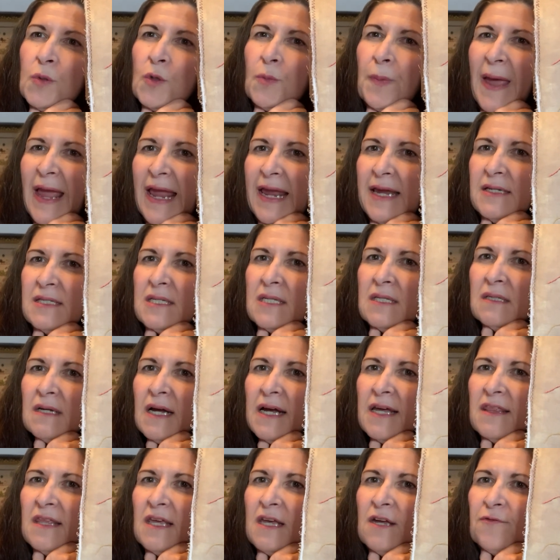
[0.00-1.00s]
Blue Paint,
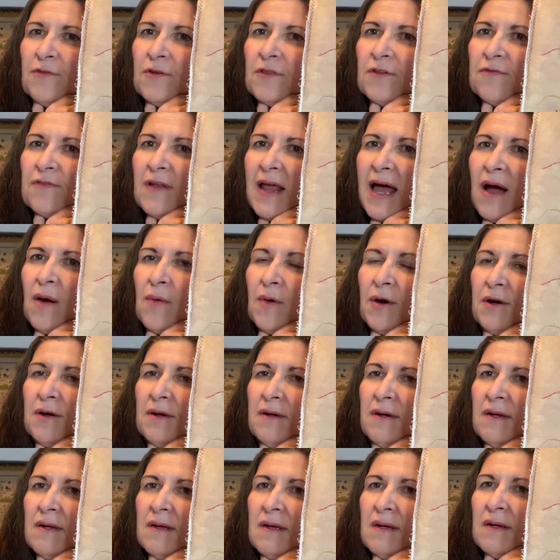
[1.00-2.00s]
I think, for the
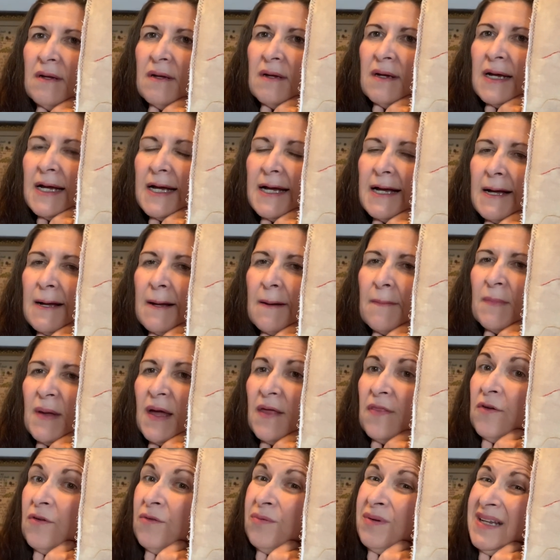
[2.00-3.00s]
flower. Um,
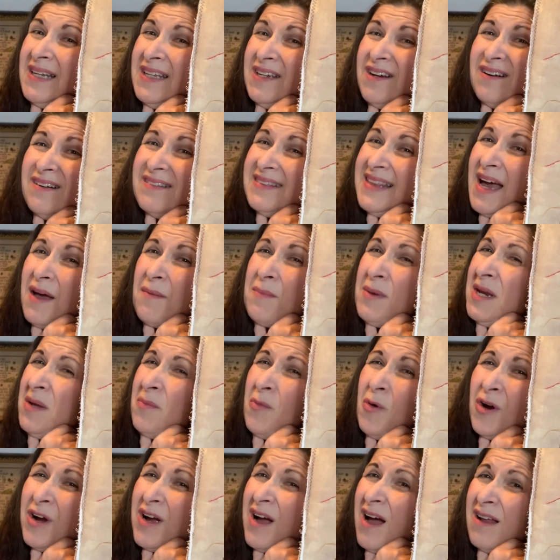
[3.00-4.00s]
and there really aren't that many
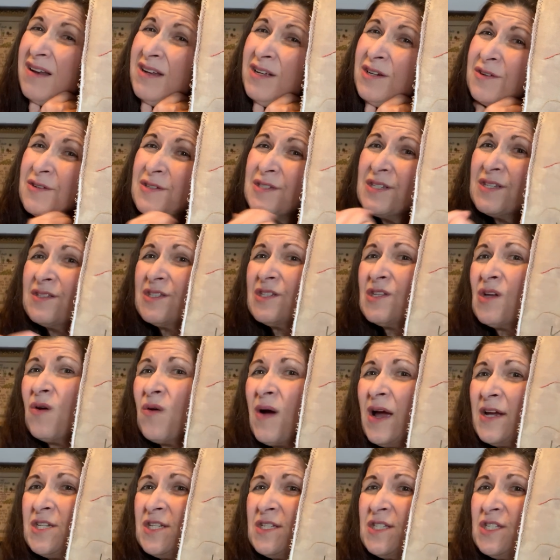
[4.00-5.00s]
more colors. So
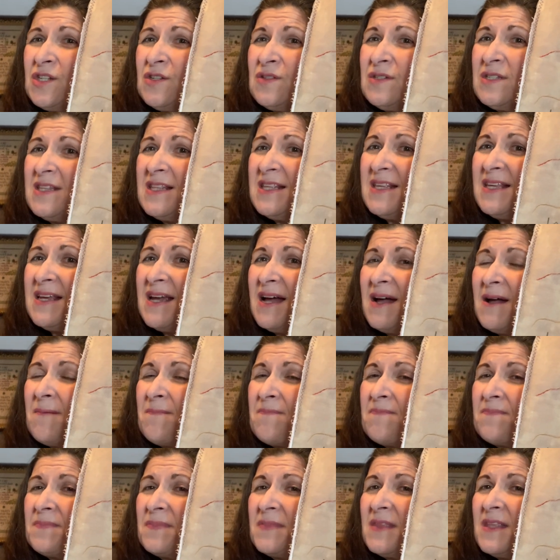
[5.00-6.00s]
I just used the,
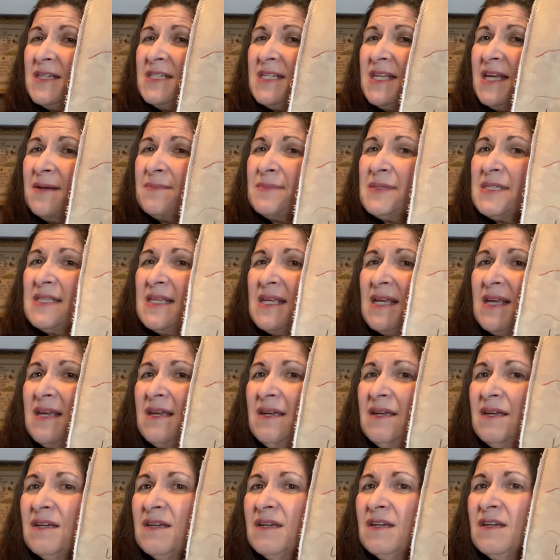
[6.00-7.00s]
um, the
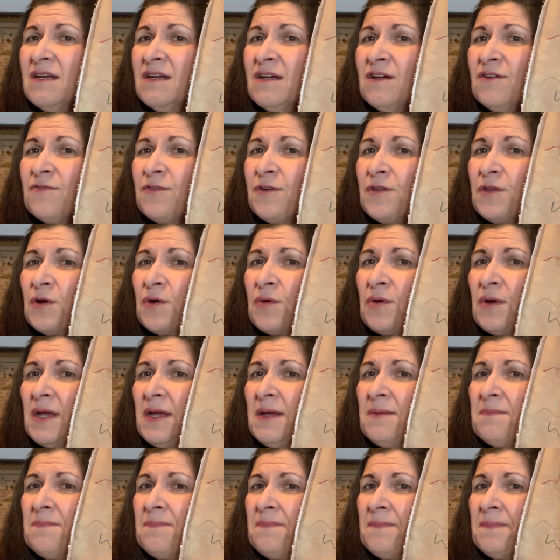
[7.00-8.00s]
DMC for the
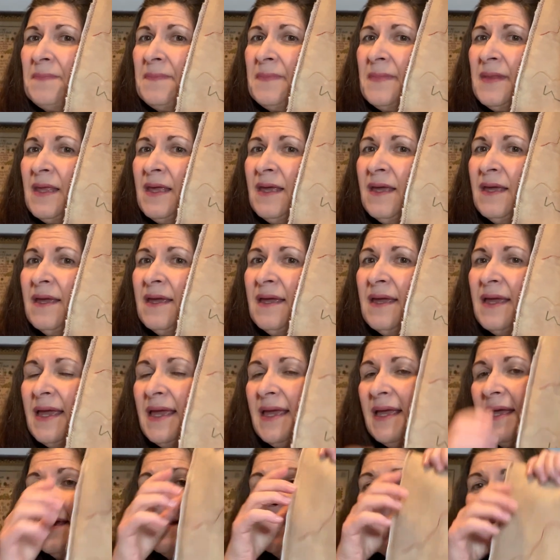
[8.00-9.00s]
cream.
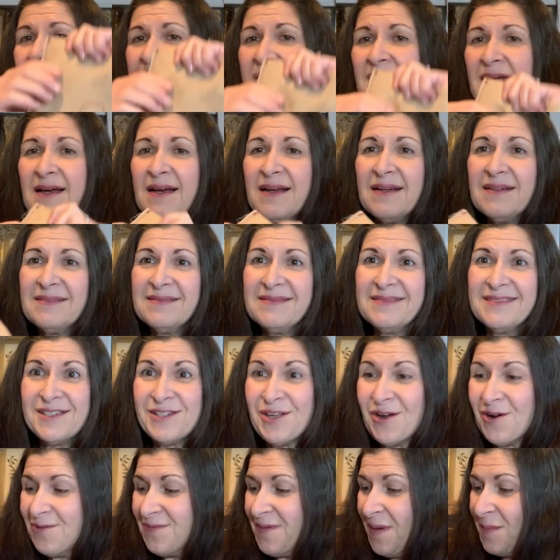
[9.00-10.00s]
And uh,
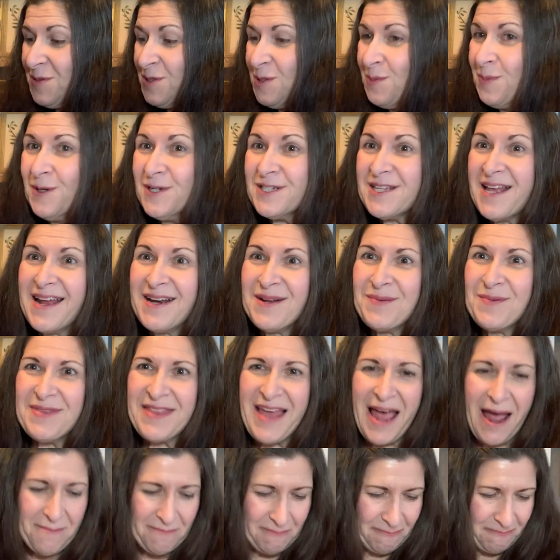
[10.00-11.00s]
so super excited with
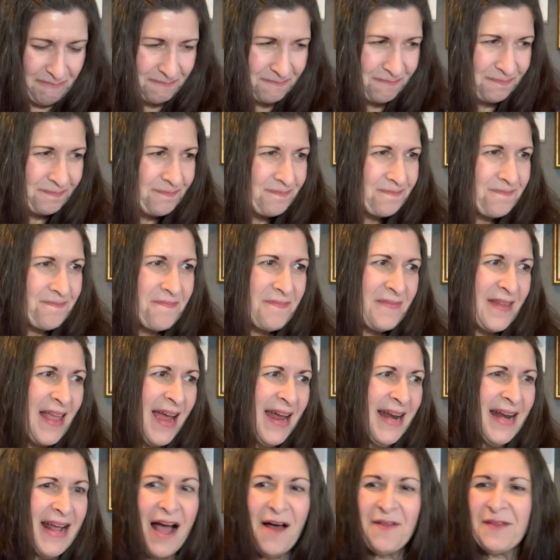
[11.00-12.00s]
that
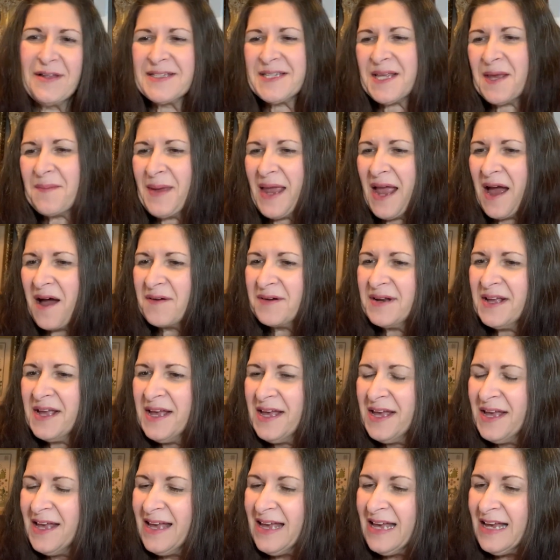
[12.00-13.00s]
and how that's coming out.
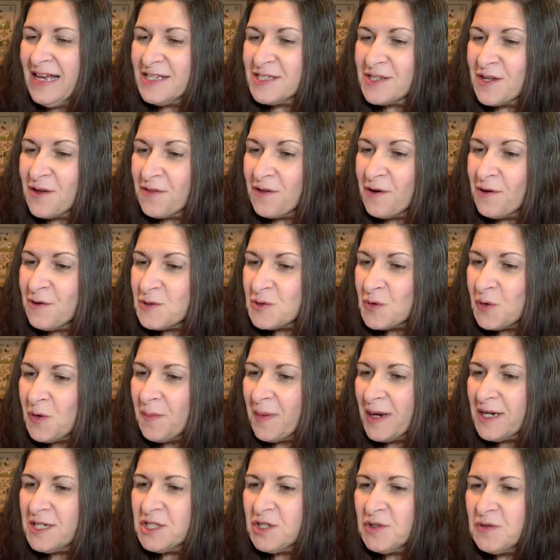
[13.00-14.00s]
So those were
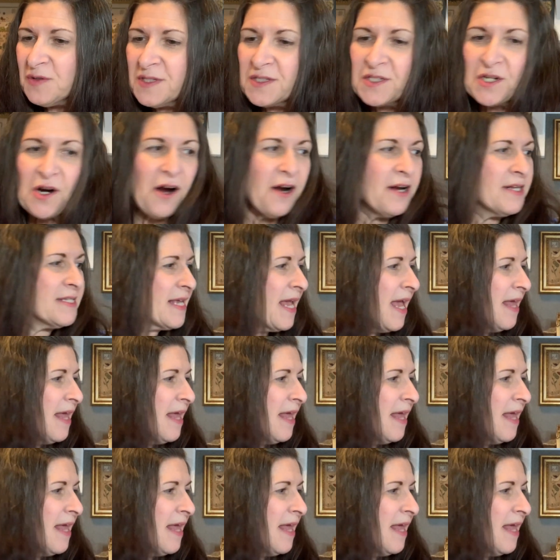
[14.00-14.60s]
my two starts.